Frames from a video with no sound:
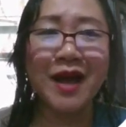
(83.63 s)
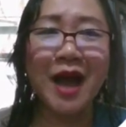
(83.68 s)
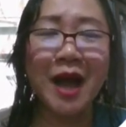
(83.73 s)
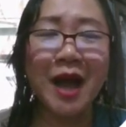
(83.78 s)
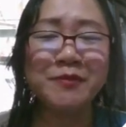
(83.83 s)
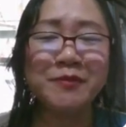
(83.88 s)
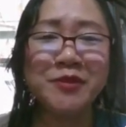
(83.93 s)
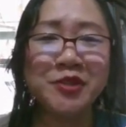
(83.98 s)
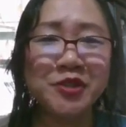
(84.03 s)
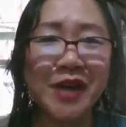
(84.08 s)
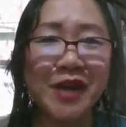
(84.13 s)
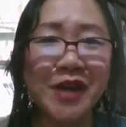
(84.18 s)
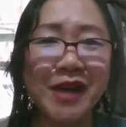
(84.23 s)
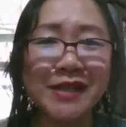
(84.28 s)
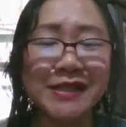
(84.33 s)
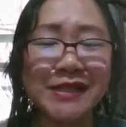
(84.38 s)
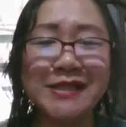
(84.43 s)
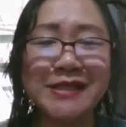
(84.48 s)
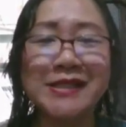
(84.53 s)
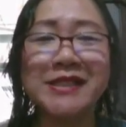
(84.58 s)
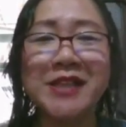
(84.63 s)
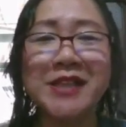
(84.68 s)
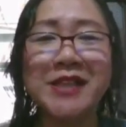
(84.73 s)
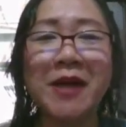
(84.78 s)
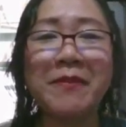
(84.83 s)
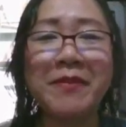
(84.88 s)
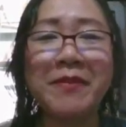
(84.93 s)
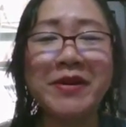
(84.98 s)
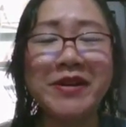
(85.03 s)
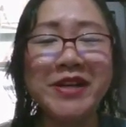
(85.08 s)
Abstract is the
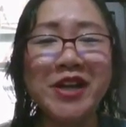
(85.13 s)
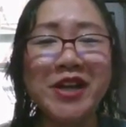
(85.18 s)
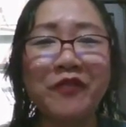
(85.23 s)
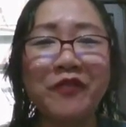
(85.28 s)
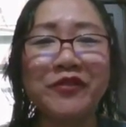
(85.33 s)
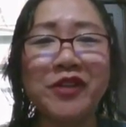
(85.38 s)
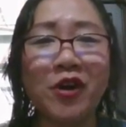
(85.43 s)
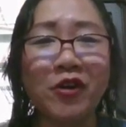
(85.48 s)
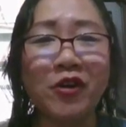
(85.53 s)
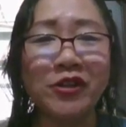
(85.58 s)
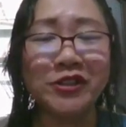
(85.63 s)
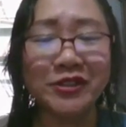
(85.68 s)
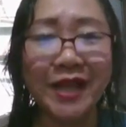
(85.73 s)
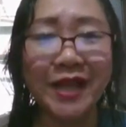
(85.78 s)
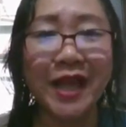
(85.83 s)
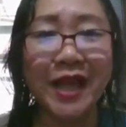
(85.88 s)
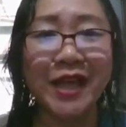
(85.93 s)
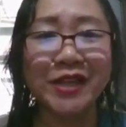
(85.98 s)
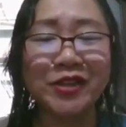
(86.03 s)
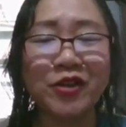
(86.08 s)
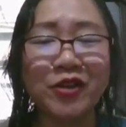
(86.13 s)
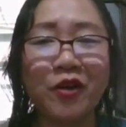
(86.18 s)
summary of the content